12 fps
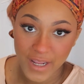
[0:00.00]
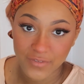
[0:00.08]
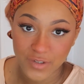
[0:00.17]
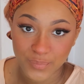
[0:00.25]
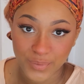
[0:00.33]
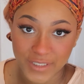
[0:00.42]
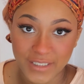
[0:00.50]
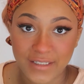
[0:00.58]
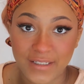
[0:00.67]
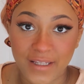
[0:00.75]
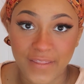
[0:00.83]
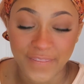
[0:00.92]
I have
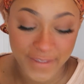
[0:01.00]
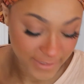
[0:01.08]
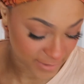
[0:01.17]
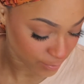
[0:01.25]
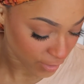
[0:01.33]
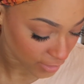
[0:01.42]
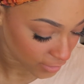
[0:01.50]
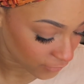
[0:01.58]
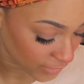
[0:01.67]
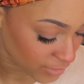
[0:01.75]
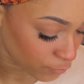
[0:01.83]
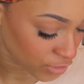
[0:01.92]
completed this part of
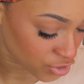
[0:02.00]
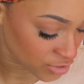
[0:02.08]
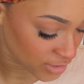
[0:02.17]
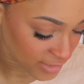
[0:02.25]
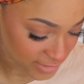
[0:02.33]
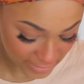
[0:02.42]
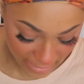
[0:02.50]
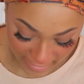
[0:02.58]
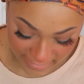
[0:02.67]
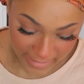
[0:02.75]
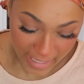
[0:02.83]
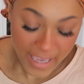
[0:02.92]
it, what she does
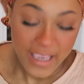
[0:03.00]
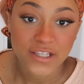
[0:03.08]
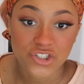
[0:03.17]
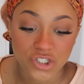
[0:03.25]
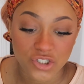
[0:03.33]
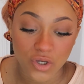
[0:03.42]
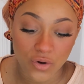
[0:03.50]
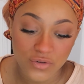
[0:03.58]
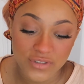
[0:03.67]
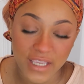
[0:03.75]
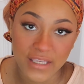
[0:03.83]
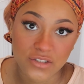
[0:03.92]
next is she
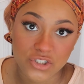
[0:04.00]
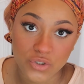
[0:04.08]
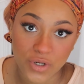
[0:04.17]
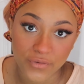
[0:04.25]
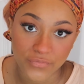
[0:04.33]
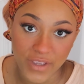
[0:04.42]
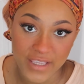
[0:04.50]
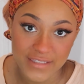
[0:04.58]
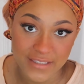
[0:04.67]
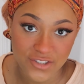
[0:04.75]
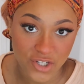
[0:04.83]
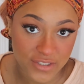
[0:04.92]
goes into her
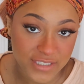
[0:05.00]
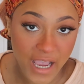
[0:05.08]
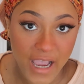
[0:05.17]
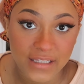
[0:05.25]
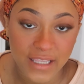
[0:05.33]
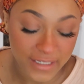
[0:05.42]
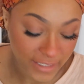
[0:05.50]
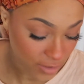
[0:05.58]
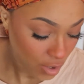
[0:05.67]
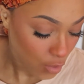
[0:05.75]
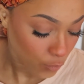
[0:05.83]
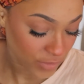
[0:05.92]
face and starts
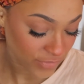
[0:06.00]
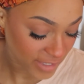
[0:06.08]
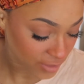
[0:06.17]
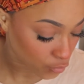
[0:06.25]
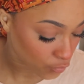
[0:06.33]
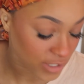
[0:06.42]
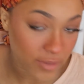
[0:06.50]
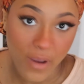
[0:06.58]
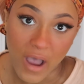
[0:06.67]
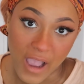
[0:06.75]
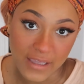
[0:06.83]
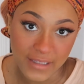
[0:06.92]
highlighting with a cream
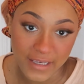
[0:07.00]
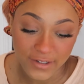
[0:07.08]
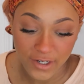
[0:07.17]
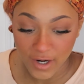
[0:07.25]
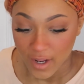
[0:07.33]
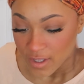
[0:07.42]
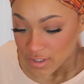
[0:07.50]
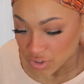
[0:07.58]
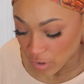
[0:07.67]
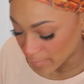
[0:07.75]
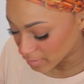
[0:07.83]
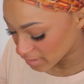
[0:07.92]
highlighter. So I'm